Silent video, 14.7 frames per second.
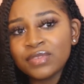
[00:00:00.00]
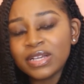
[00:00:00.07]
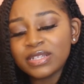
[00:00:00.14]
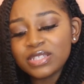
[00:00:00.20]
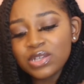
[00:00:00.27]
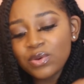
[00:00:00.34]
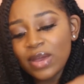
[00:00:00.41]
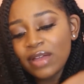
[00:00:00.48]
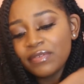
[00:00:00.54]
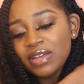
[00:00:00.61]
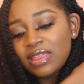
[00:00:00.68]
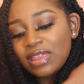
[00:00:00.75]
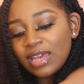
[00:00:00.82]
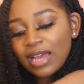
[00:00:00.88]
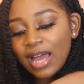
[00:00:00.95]
So
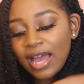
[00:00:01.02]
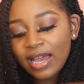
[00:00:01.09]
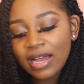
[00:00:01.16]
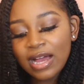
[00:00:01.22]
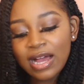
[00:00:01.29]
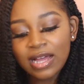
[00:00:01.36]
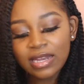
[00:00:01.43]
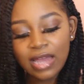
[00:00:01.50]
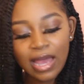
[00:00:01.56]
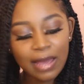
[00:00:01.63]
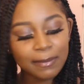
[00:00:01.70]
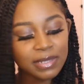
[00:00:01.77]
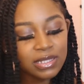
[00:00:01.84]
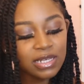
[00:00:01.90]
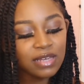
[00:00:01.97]
everything I got, I
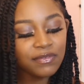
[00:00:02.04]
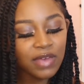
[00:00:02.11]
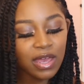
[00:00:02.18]
believe